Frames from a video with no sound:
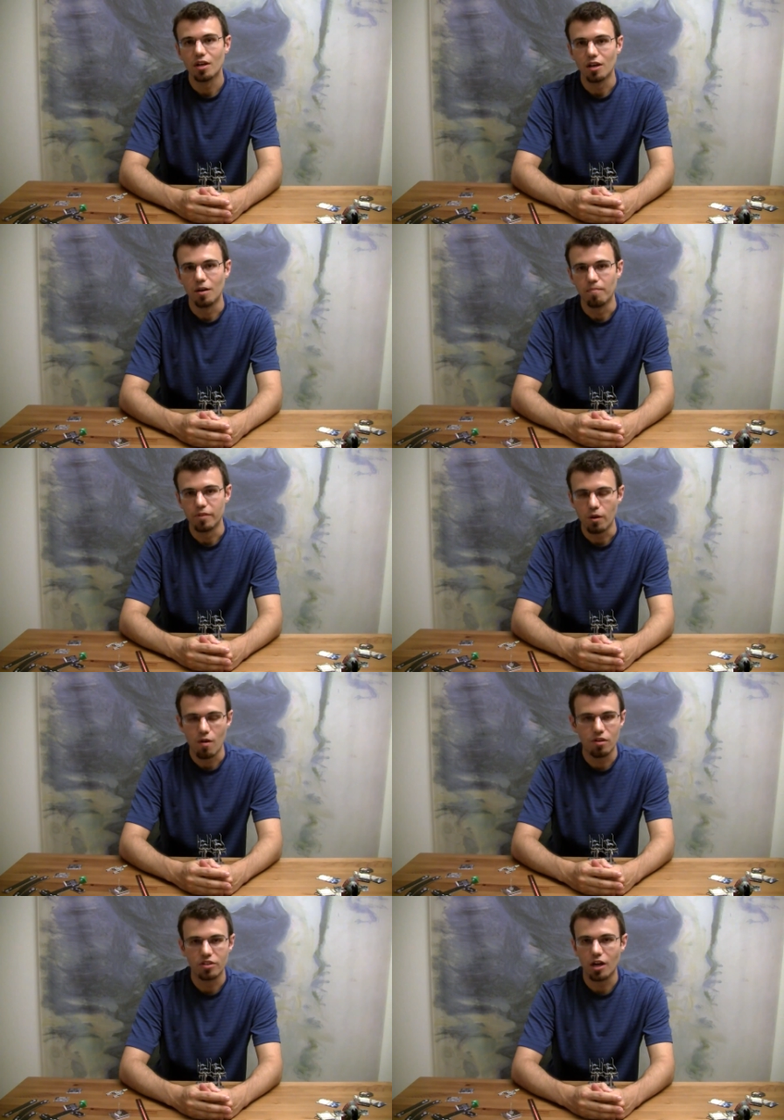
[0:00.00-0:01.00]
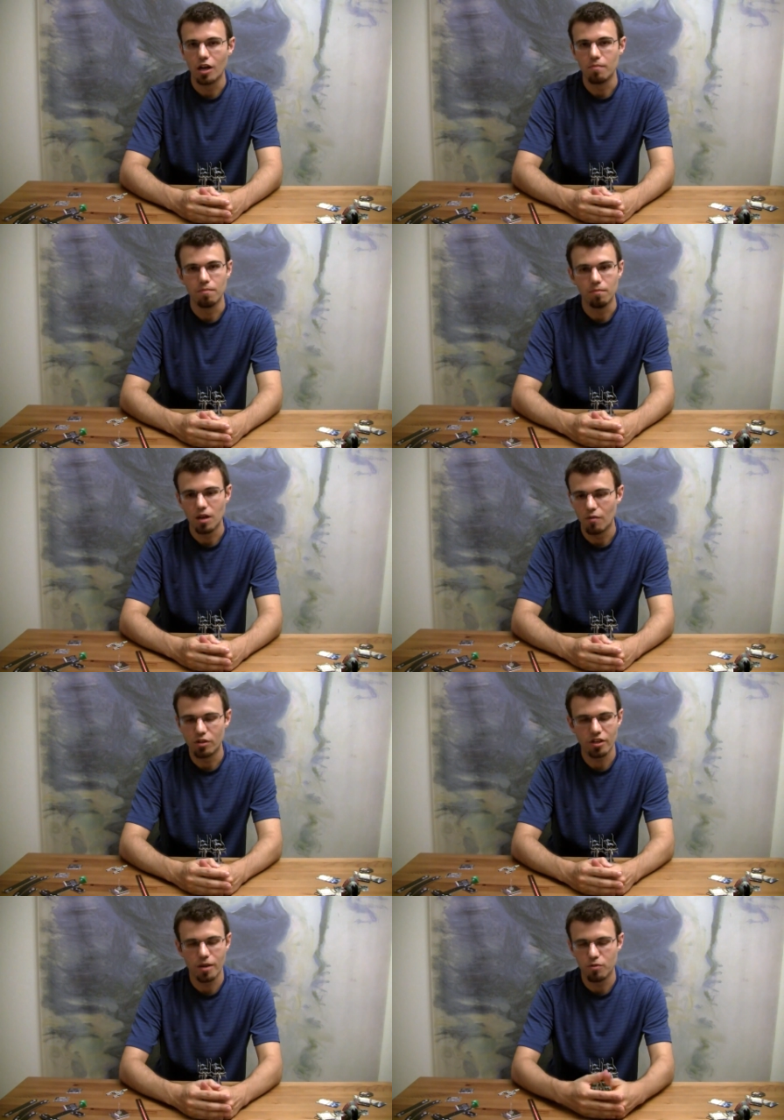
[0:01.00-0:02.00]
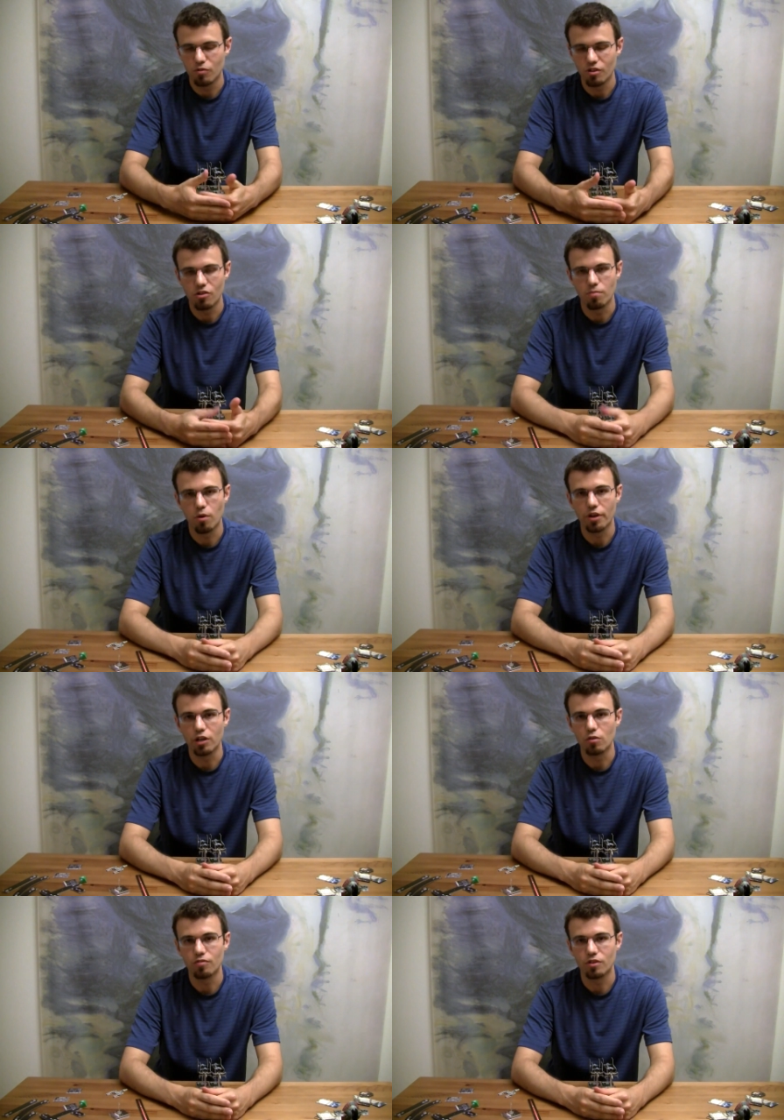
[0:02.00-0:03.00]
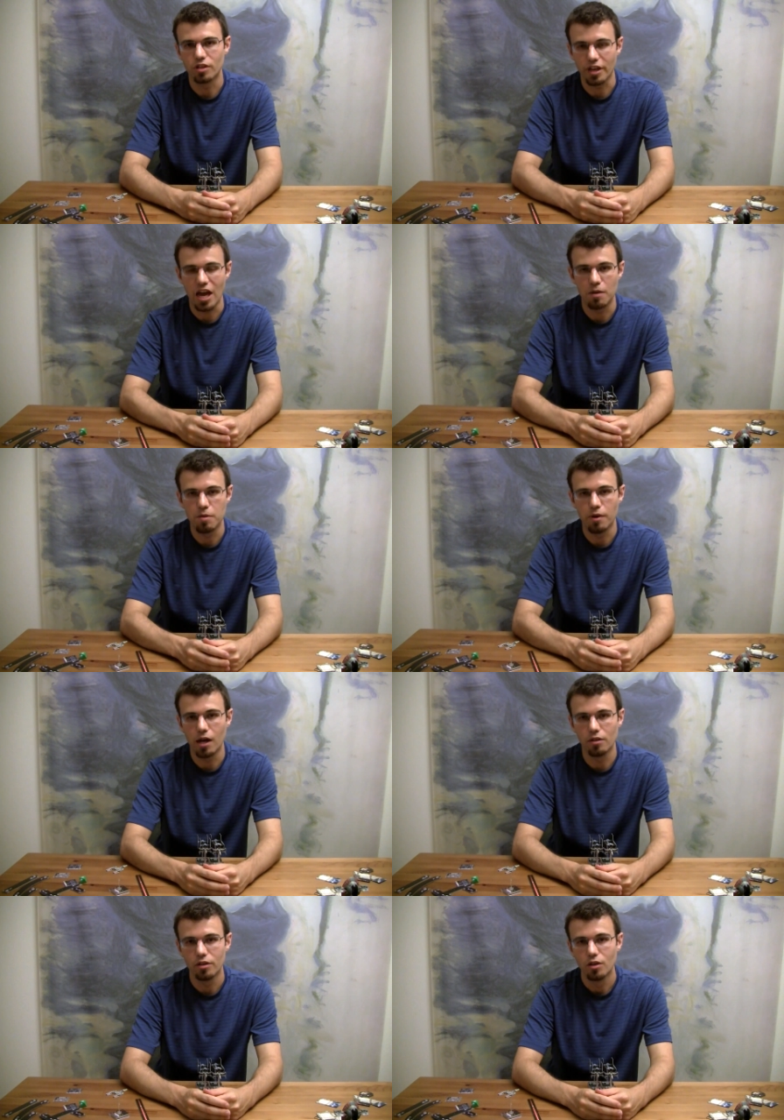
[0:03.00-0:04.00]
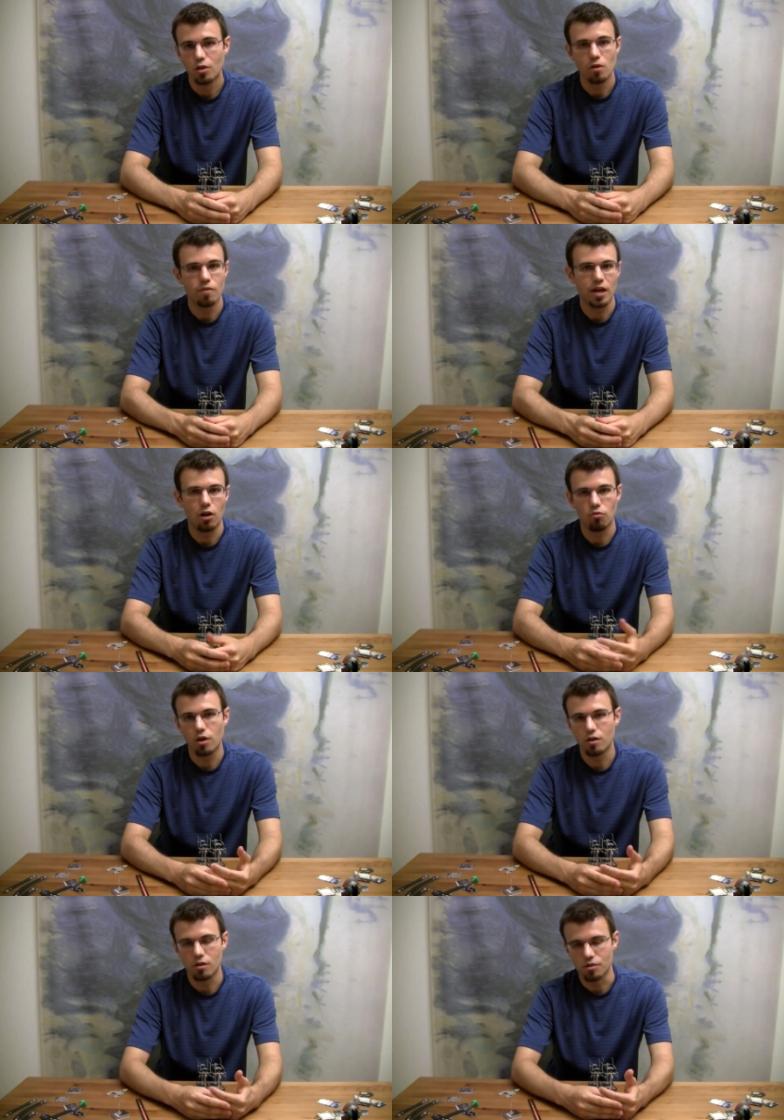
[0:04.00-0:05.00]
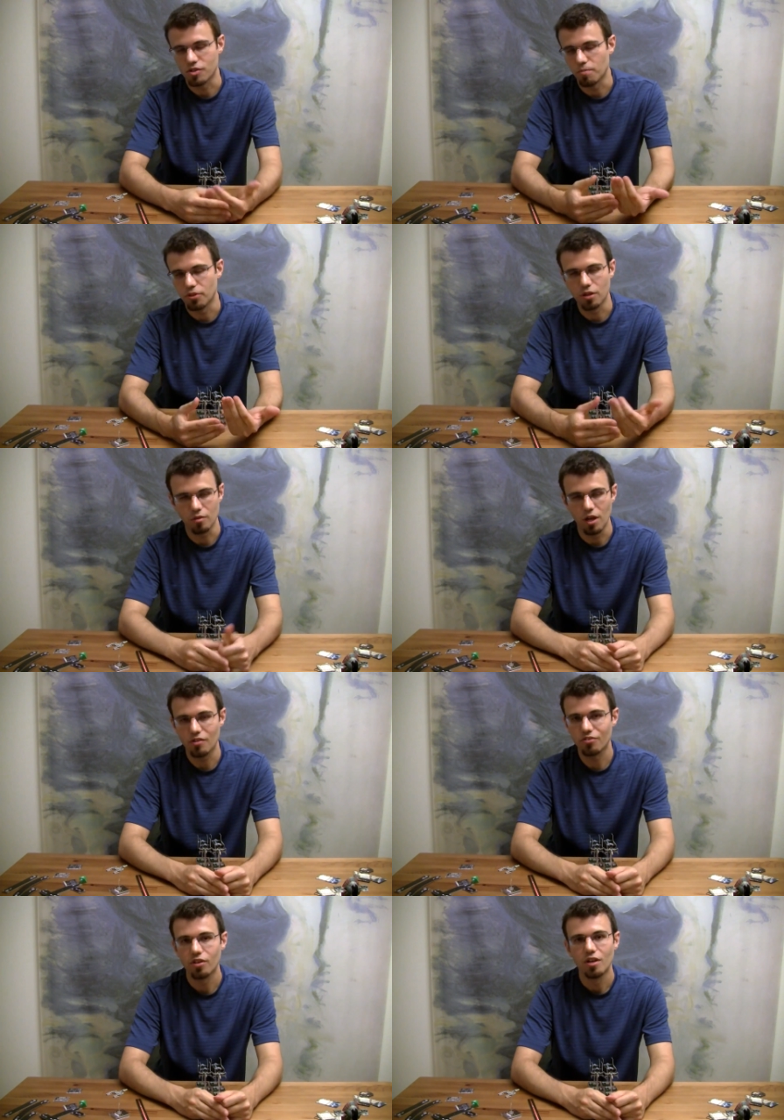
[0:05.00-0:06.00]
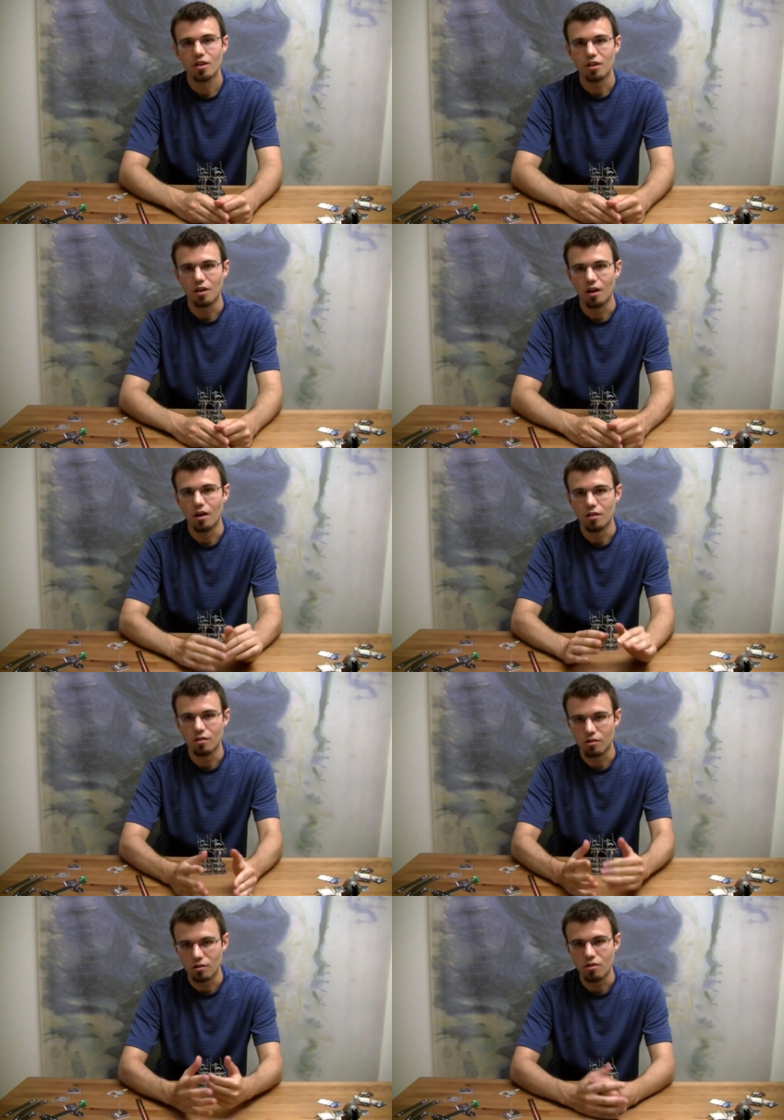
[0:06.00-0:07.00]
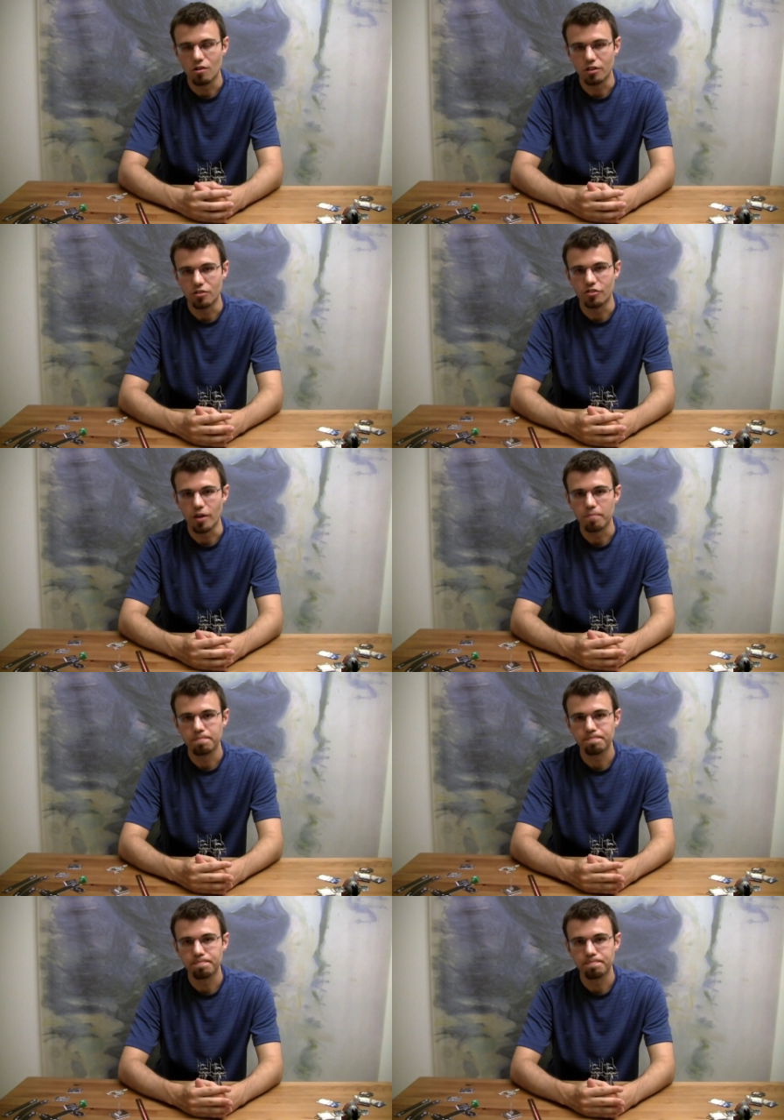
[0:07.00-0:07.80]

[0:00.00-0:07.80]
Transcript: You know, every time you see your opponent go for an Academy pilot over Howl Runner or something less, you're in good shape.